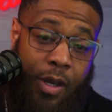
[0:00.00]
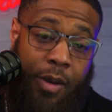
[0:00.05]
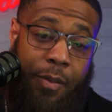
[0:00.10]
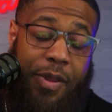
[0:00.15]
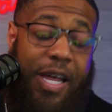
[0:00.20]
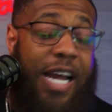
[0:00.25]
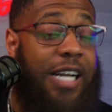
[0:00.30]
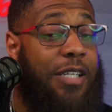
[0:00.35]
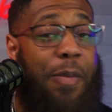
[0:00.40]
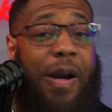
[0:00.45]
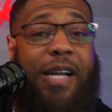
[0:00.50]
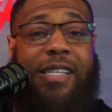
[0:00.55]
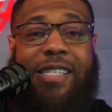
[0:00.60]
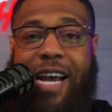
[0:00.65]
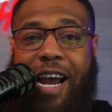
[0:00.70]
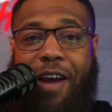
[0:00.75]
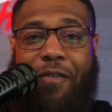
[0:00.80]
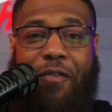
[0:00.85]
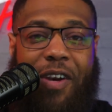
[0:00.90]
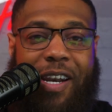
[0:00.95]
But that's my
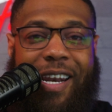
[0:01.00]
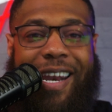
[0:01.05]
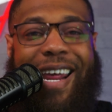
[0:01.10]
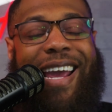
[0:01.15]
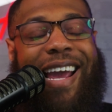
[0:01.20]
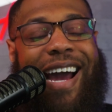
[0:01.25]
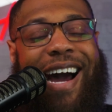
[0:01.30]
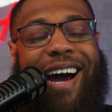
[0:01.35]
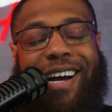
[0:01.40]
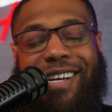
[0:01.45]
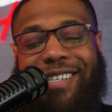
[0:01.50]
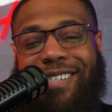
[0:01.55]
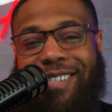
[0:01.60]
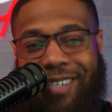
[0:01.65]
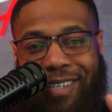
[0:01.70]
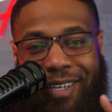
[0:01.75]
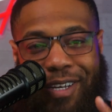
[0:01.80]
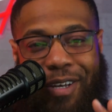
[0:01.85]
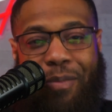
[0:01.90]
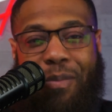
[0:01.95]
time for today, guys.
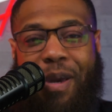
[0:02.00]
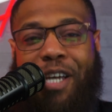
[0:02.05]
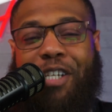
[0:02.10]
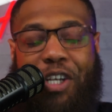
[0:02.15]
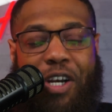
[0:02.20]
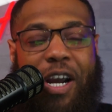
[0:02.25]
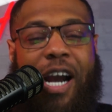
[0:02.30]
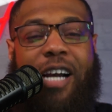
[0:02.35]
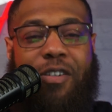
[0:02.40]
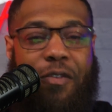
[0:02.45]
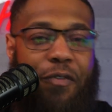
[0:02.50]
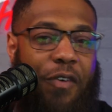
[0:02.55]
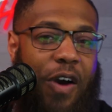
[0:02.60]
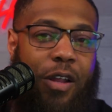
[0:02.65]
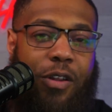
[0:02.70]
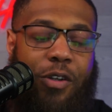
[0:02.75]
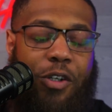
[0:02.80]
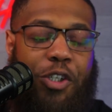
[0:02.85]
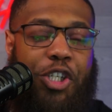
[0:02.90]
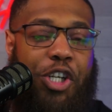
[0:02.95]
Make sure you guys are
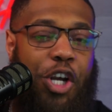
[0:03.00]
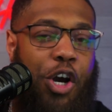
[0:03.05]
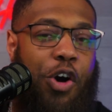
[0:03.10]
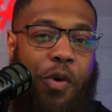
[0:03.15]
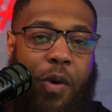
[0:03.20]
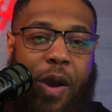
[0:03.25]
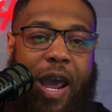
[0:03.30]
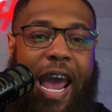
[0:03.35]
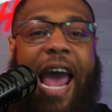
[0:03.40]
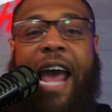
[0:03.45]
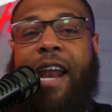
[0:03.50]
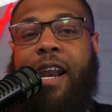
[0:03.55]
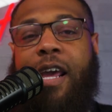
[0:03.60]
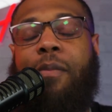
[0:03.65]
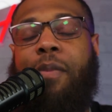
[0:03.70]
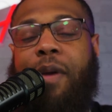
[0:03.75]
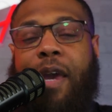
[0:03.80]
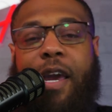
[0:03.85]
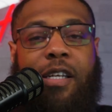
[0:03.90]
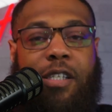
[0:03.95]
following the show at
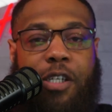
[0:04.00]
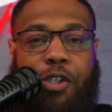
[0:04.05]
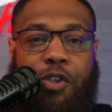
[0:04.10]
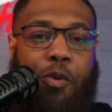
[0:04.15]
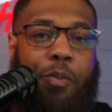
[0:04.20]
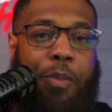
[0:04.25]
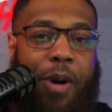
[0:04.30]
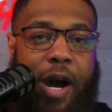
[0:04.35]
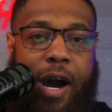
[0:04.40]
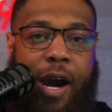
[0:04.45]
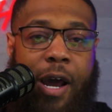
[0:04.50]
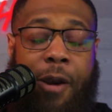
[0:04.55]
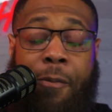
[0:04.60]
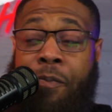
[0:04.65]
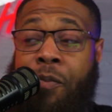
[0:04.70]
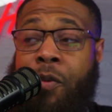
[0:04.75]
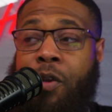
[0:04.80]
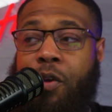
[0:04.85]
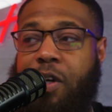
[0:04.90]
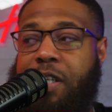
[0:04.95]
NBA Central Pod.
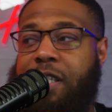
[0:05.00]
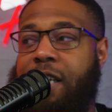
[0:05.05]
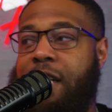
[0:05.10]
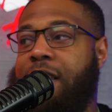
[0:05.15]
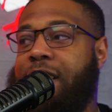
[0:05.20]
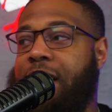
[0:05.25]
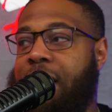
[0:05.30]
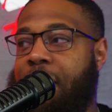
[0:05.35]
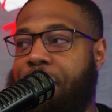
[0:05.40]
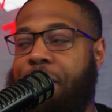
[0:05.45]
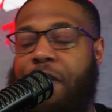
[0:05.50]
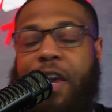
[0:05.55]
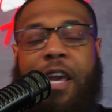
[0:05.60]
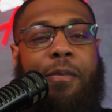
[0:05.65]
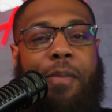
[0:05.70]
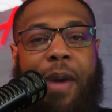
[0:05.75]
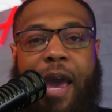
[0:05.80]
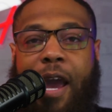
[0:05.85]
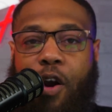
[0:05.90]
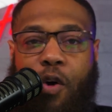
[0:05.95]
You can send us any
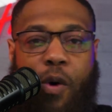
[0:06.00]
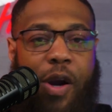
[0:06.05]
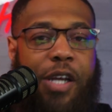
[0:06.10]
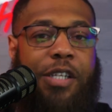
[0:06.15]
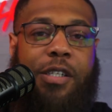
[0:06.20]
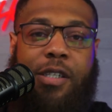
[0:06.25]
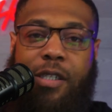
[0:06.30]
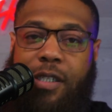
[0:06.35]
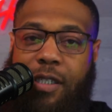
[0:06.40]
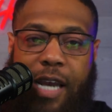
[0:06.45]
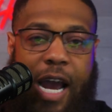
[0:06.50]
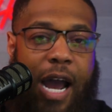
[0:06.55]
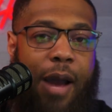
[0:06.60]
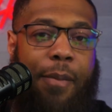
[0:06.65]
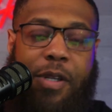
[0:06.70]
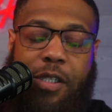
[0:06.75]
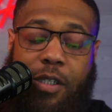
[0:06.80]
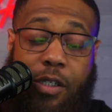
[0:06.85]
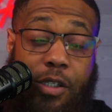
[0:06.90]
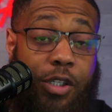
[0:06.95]
feedback, questions,
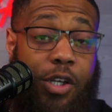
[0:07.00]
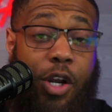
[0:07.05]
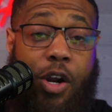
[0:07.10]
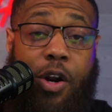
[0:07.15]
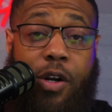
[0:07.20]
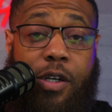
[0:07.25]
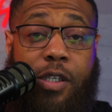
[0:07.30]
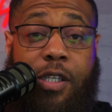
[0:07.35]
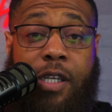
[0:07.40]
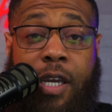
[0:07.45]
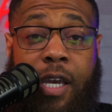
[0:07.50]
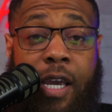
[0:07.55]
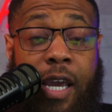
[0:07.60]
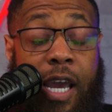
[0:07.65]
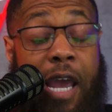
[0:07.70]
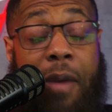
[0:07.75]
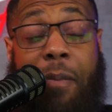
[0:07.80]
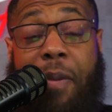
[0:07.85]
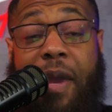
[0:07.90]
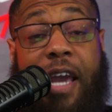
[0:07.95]
comments, concerns,
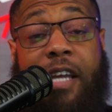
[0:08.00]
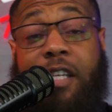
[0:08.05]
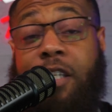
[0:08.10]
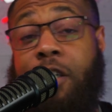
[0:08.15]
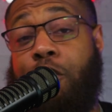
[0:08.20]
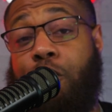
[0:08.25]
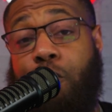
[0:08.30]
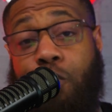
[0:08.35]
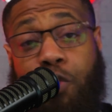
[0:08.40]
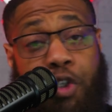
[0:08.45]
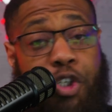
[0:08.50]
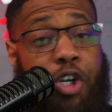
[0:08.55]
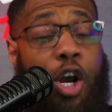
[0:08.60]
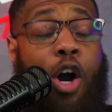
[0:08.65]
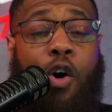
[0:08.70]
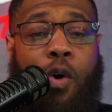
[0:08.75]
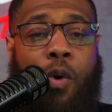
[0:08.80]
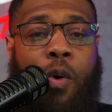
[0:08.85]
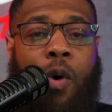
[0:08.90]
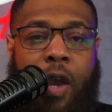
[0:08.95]
NBA Central
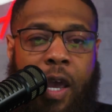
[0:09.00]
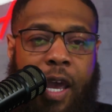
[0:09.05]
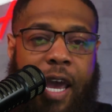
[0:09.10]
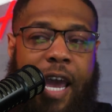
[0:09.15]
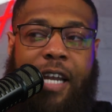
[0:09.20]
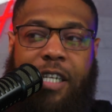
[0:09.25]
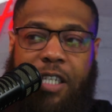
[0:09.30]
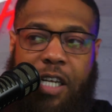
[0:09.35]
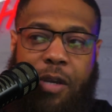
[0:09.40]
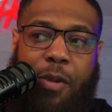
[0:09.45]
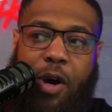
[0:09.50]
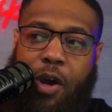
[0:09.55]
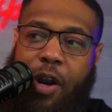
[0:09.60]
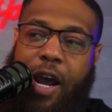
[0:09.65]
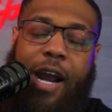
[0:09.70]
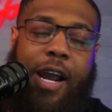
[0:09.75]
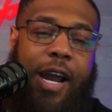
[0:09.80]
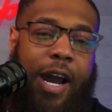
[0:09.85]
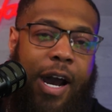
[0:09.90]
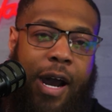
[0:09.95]
Show at
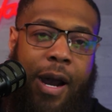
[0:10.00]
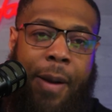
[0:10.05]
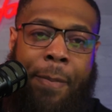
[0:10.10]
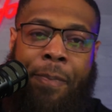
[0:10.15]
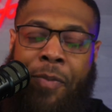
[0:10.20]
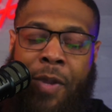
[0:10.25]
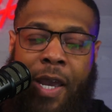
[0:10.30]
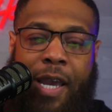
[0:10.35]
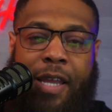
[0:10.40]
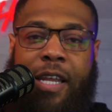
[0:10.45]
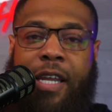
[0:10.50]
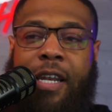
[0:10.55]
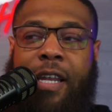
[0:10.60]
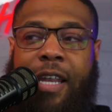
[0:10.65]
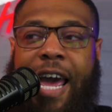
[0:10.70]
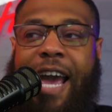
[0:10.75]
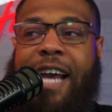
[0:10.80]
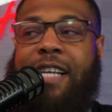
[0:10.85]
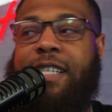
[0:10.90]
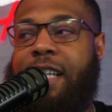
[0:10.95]
gmail.com. And then
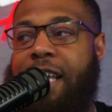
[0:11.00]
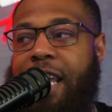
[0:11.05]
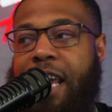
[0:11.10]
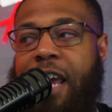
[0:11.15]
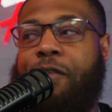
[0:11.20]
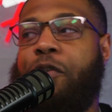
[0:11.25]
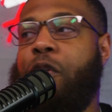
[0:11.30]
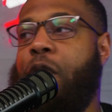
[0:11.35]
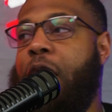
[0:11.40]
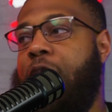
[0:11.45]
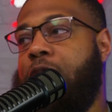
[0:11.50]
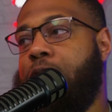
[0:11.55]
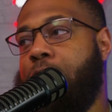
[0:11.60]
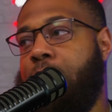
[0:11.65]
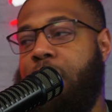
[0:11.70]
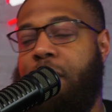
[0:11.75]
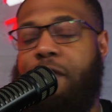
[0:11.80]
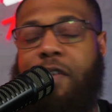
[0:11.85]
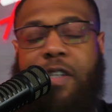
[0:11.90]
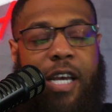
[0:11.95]
lastly, if you guys want
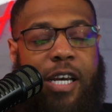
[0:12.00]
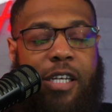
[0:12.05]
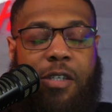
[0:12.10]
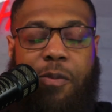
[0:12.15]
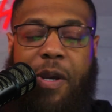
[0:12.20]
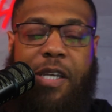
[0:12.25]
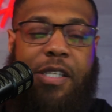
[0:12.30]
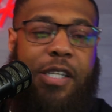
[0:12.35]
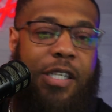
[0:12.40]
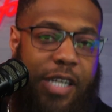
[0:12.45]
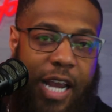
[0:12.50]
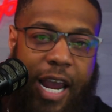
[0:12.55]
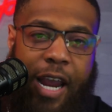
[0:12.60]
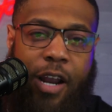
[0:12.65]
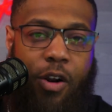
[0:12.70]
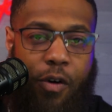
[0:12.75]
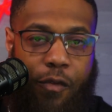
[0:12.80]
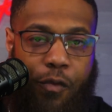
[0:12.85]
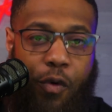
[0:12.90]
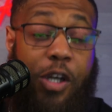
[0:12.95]
to leave a text message
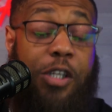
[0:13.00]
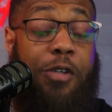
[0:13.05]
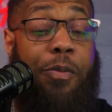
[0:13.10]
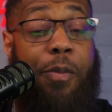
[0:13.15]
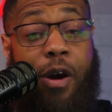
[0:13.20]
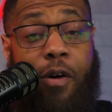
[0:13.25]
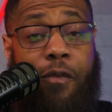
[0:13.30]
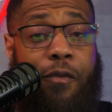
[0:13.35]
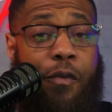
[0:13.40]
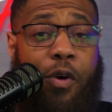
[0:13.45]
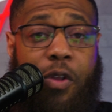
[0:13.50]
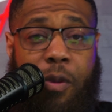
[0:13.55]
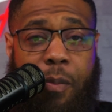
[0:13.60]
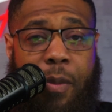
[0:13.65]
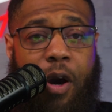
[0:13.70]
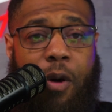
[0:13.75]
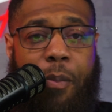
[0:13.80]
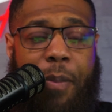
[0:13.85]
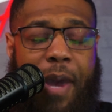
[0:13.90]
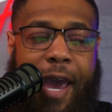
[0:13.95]
and our voicemail for the
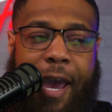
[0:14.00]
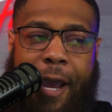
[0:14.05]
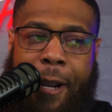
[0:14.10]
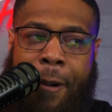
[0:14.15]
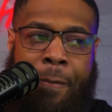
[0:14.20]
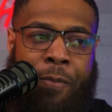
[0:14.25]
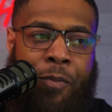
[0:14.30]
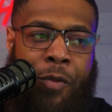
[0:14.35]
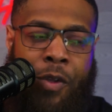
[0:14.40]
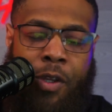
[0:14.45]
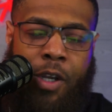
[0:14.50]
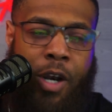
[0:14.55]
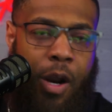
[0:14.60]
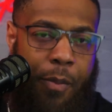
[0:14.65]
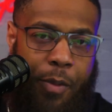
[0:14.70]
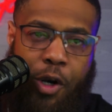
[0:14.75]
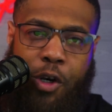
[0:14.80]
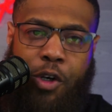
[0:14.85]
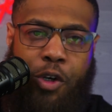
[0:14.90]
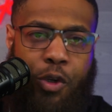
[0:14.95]
mailbag, the
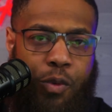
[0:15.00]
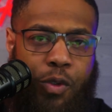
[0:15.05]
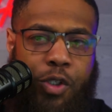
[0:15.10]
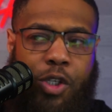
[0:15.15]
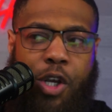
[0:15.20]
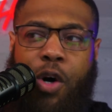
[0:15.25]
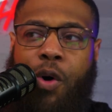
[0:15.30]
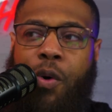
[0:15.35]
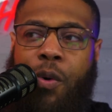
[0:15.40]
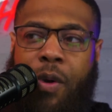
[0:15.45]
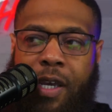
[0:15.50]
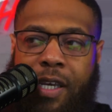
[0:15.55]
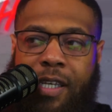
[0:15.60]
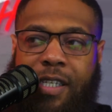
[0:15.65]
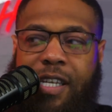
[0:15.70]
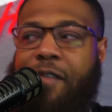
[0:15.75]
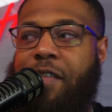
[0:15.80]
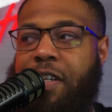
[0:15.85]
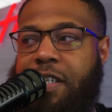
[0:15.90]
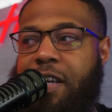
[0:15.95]
number to do so,
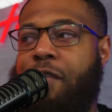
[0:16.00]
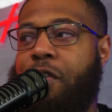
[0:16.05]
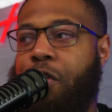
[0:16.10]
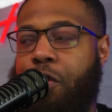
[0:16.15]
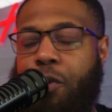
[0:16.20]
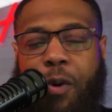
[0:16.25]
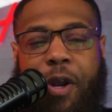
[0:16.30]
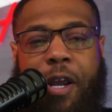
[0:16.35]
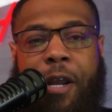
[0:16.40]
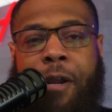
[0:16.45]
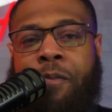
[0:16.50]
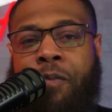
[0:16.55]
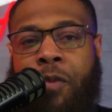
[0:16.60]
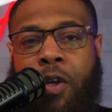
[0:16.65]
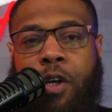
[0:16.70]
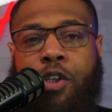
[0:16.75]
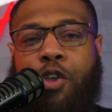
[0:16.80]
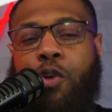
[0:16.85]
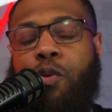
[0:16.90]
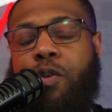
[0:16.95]

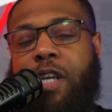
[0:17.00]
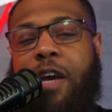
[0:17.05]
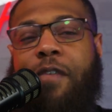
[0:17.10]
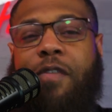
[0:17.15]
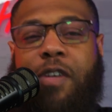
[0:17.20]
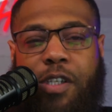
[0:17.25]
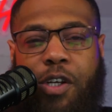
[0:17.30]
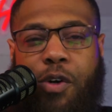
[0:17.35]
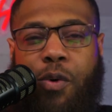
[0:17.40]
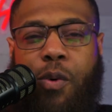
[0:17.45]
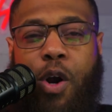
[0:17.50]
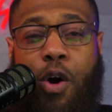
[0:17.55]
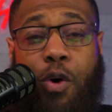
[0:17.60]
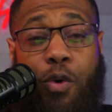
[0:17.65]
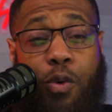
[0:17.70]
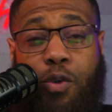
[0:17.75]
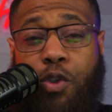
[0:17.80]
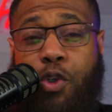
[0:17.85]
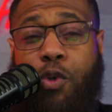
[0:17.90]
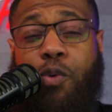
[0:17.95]

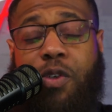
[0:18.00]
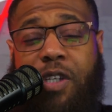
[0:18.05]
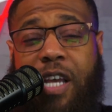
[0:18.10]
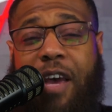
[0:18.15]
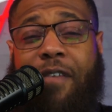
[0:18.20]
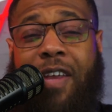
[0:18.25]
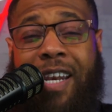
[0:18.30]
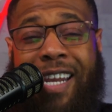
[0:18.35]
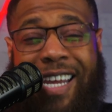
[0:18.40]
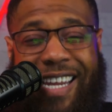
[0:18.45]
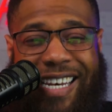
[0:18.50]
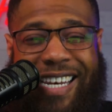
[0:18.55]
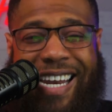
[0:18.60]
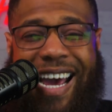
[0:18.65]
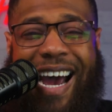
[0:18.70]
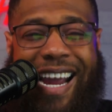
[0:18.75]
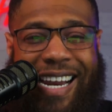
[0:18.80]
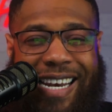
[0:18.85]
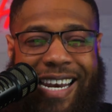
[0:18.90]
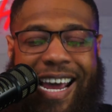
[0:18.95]

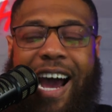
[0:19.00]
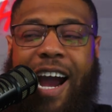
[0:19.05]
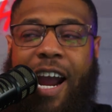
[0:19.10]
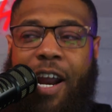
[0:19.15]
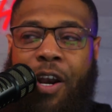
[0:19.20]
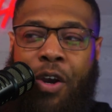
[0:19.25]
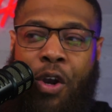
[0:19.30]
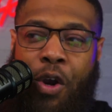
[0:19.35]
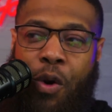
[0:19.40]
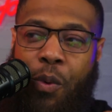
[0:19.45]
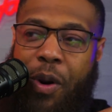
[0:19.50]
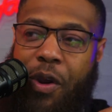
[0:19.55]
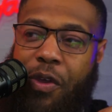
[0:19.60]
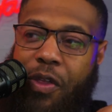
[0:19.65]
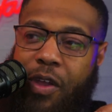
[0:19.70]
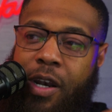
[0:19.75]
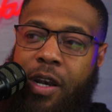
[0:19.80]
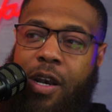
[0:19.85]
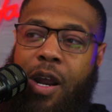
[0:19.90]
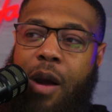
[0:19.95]
773-270-2799. We are
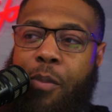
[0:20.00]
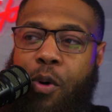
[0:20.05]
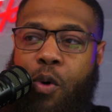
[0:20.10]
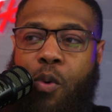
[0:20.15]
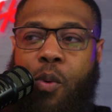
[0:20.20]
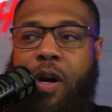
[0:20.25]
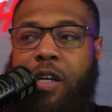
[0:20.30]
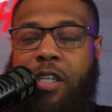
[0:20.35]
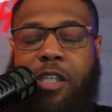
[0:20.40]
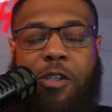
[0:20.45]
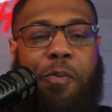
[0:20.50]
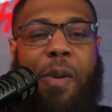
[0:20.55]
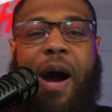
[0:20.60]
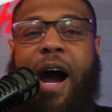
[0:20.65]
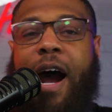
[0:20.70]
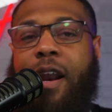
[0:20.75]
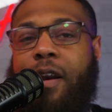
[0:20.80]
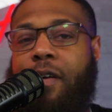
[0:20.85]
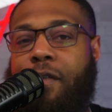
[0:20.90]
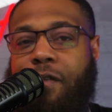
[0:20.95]
the number one
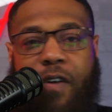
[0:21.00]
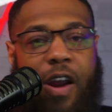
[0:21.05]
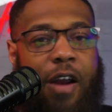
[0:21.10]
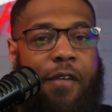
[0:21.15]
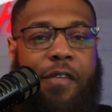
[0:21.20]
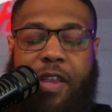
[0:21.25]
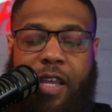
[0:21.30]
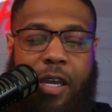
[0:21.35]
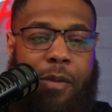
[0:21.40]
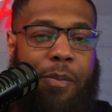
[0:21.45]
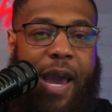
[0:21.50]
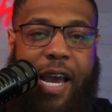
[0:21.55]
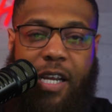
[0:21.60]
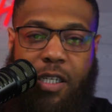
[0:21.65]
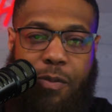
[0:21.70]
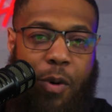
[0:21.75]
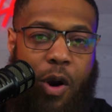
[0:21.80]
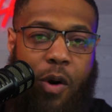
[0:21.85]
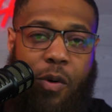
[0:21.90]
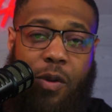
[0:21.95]
spot for everything
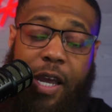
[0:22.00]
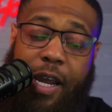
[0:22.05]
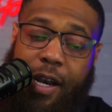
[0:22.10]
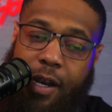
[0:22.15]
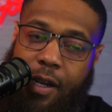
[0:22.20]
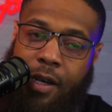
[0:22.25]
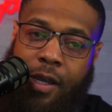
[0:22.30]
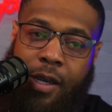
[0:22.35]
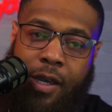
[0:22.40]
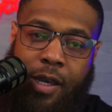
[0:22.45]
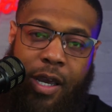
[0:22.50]
basketball related.